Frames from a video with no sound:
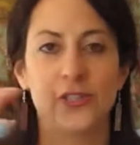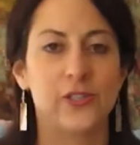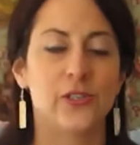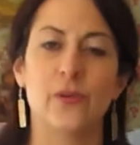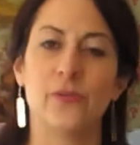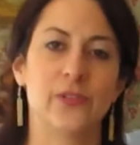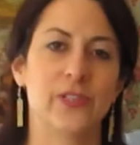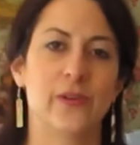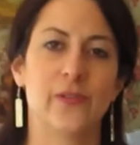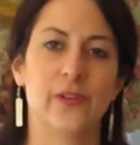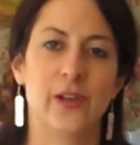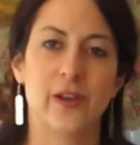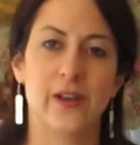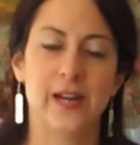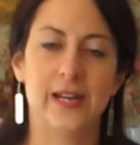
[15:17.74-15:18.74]
so, so
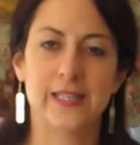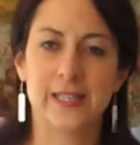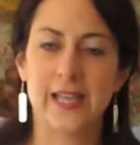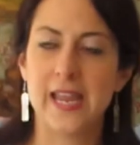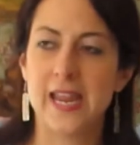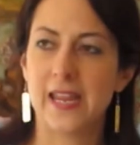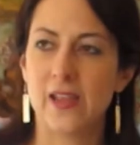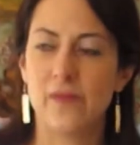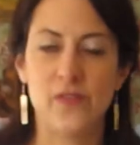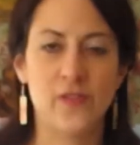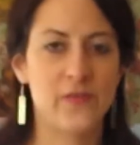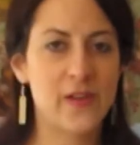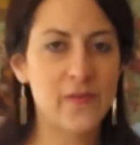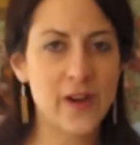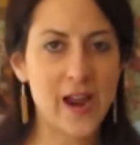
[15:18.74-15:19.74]
good. It's like, if you've
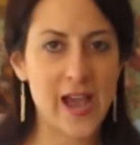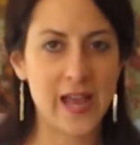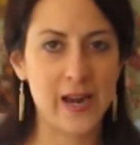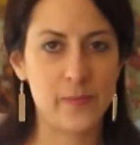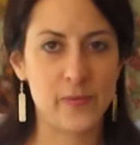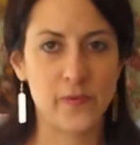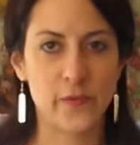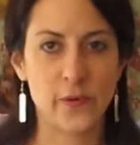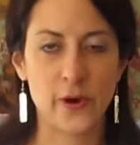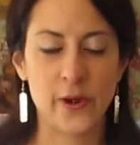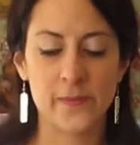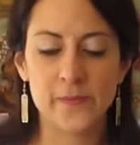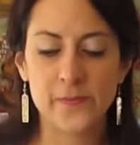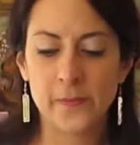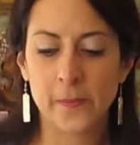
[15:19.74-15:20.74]
never had it
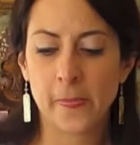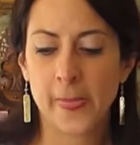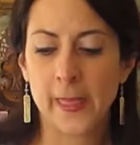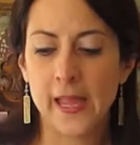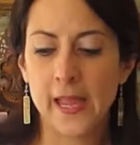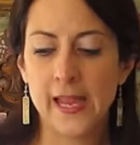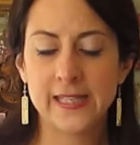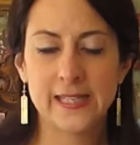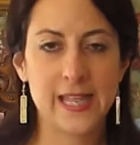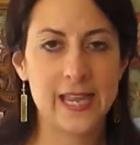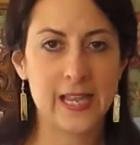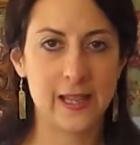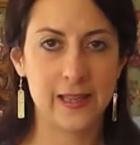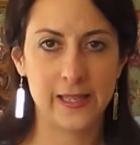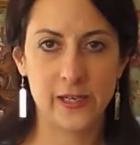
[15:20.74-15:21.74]
before, it's
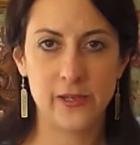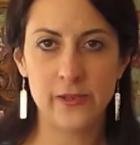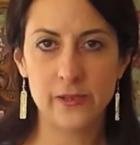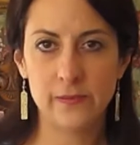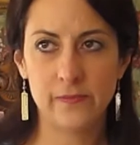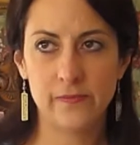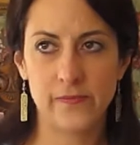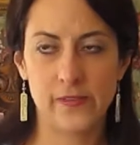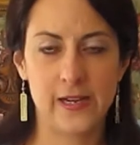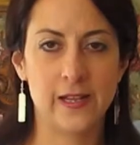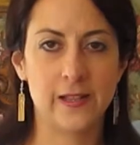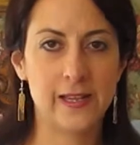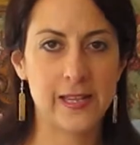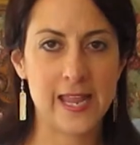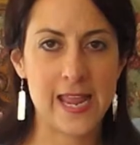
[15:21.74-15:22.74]
like a little
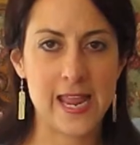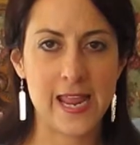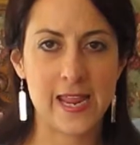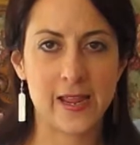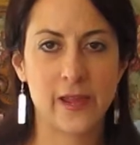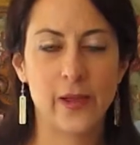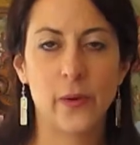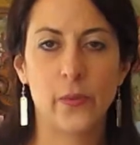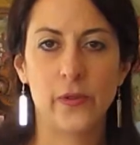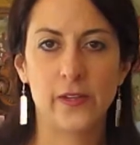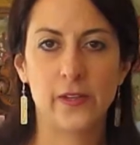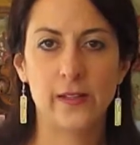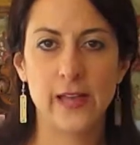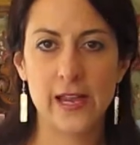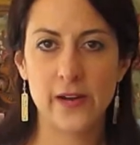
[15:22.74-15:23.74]
vanilla cake with
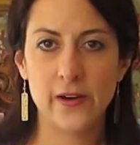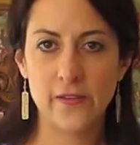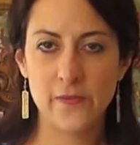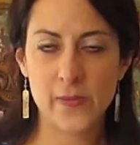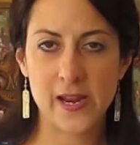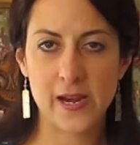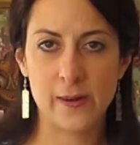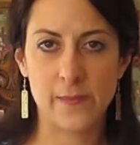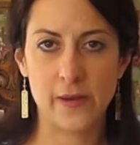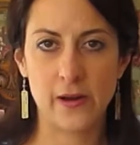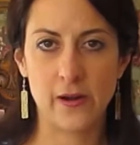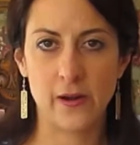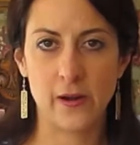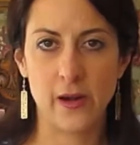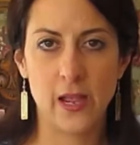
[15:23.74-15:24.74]
a layer of peanut
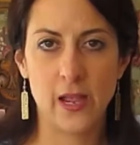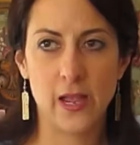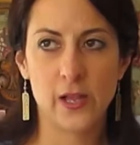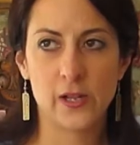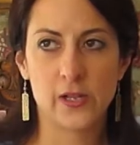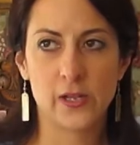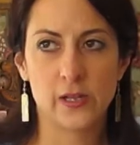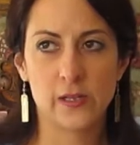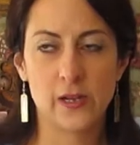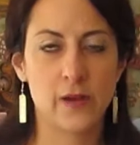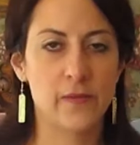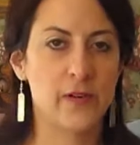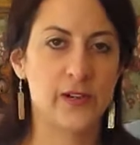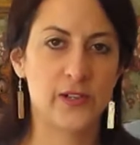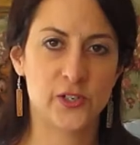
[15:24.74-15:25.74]
butter
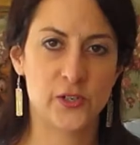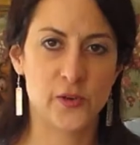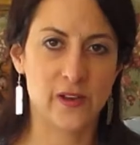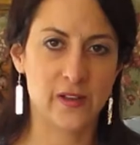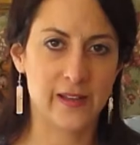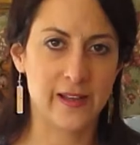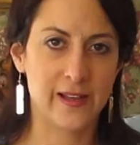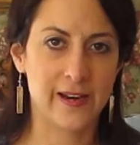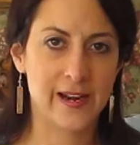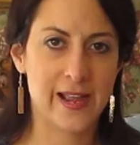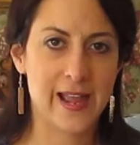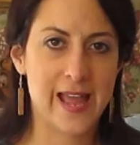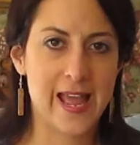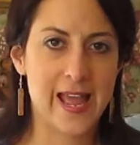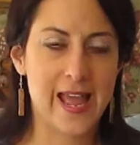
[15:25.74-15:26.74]
covered in chocolate.
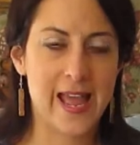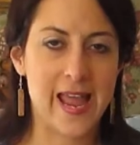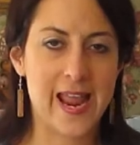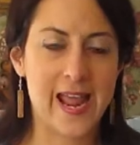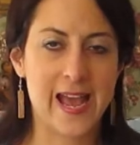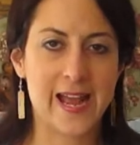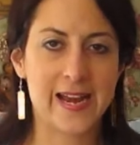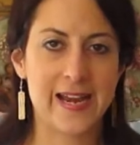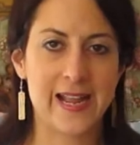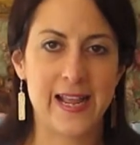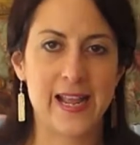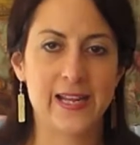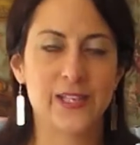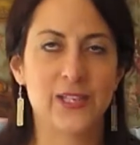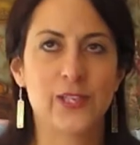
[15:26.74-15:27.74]
And
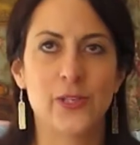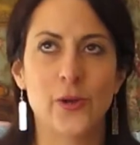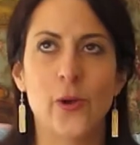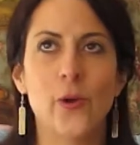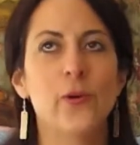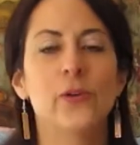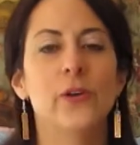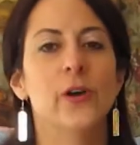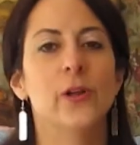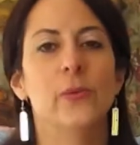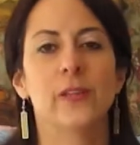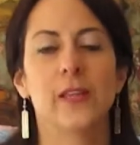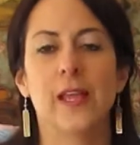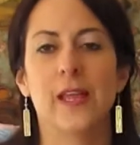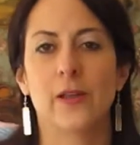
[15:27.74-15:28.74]
it's so good
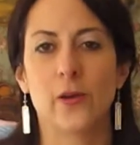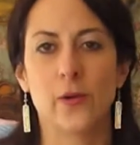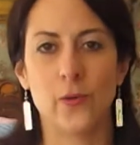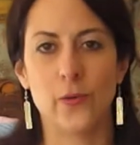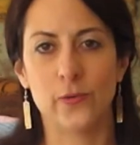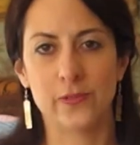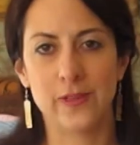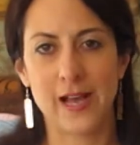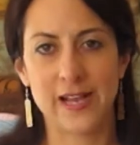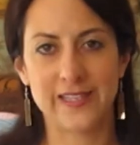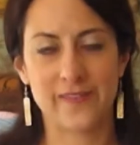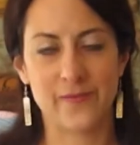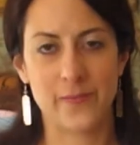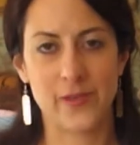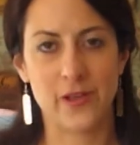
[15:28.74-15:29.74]
with like a cold glass
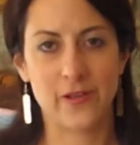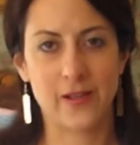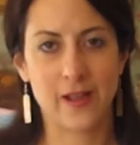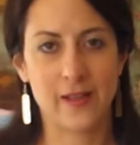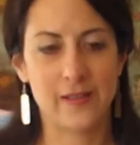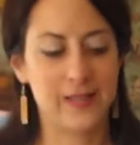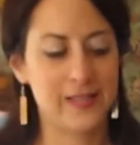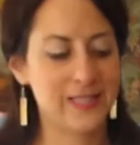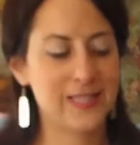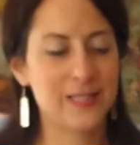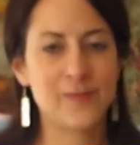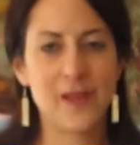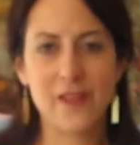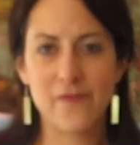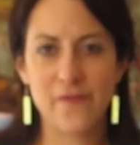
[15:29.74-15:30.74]
of milk. This is
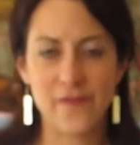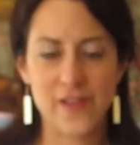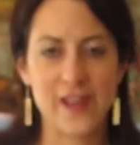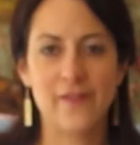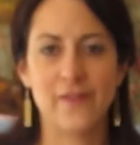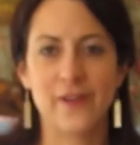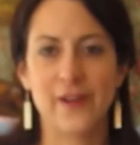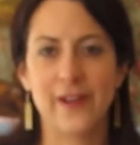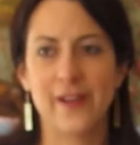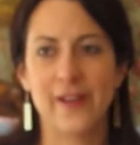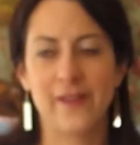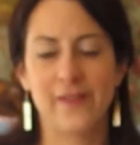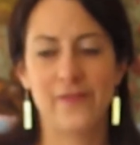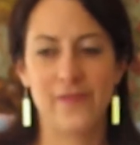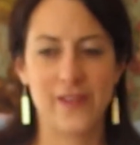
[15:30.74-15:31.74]
my favorite,
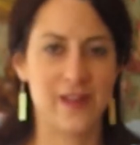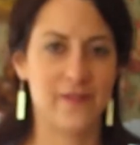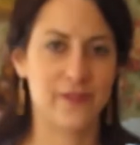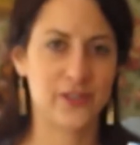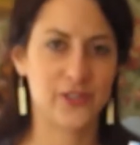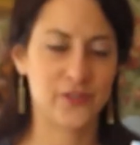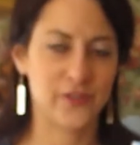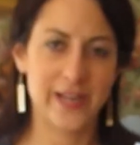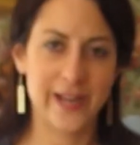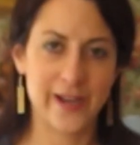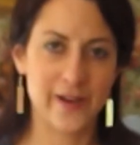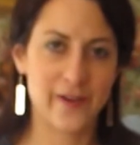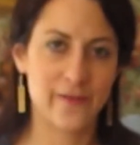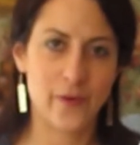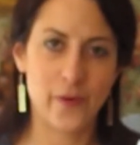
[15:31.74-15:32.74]
favorite treat
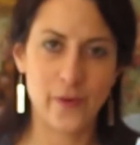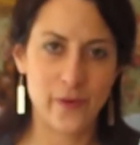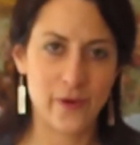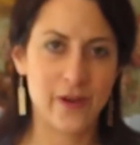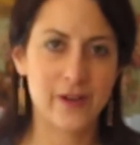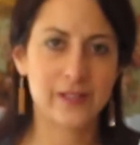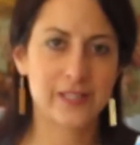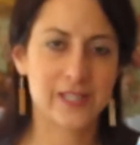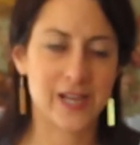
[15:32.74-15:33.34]
of all